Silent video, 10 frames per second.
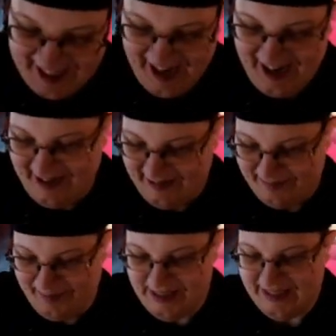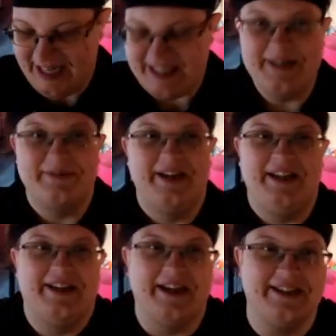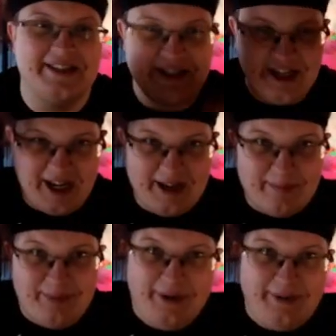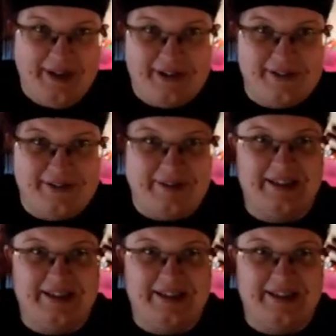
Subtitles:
But Daisy really liked the giant bow that goes with